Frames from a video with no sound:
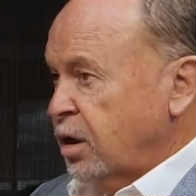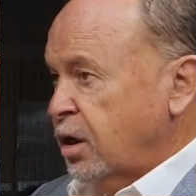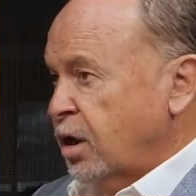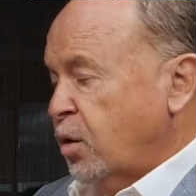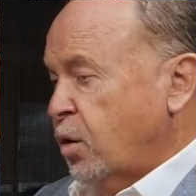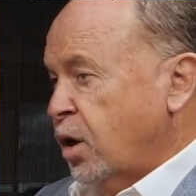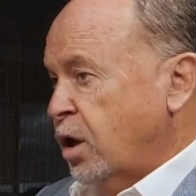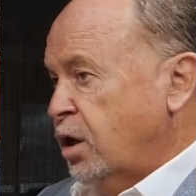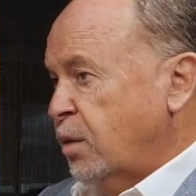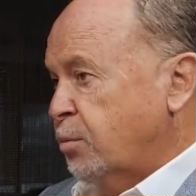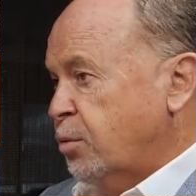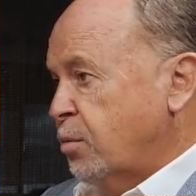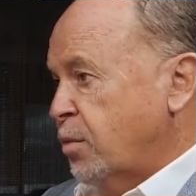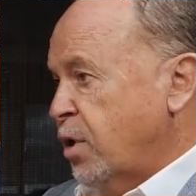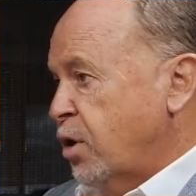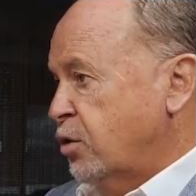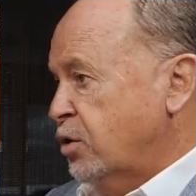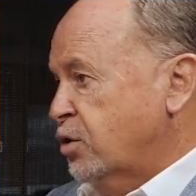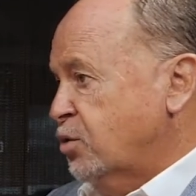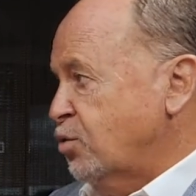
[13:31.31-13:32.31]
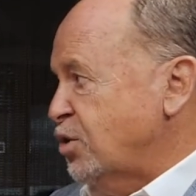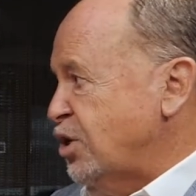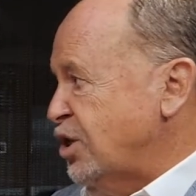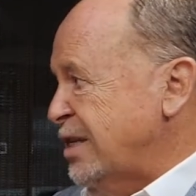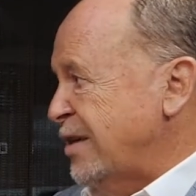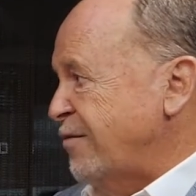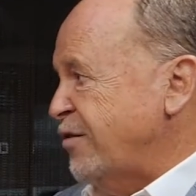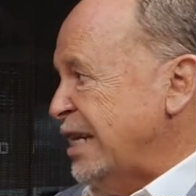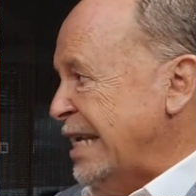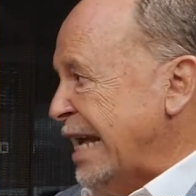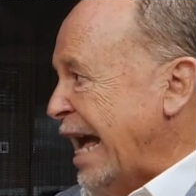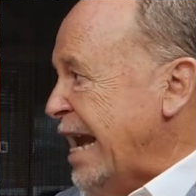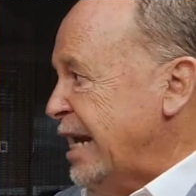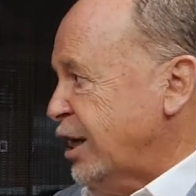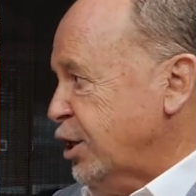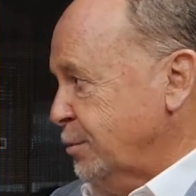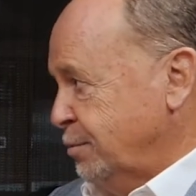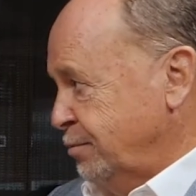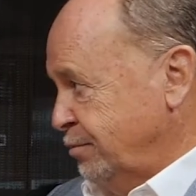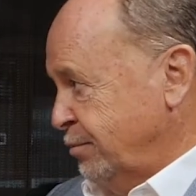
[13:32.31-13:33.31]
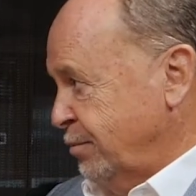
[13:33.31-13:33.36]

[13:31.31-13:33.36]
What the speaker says: You know, our net promoter score is 78.